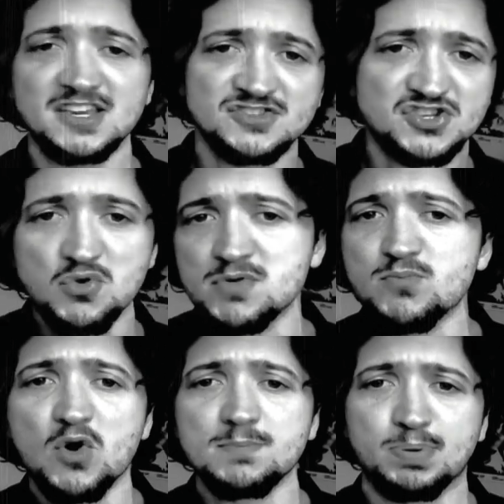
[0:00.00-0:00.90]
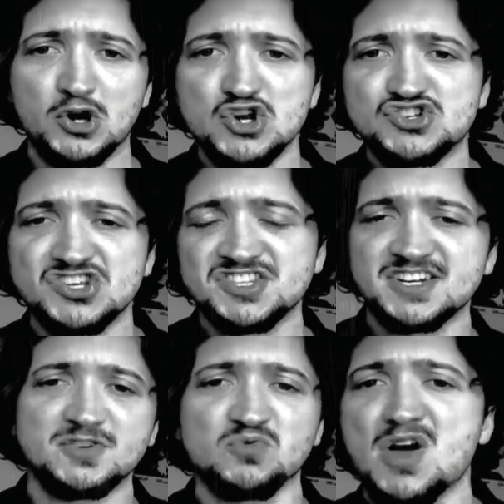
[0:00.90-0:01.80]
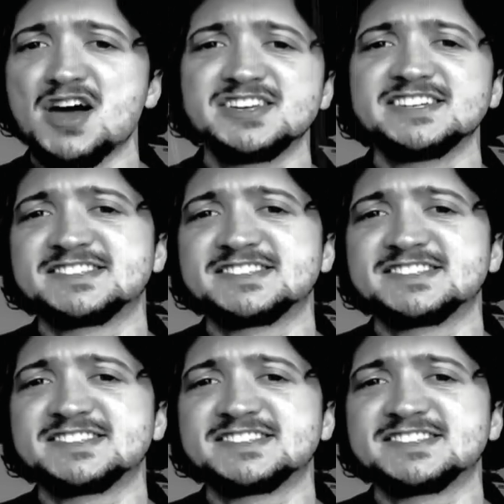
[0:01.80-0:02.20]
is doing more purging than an Iranian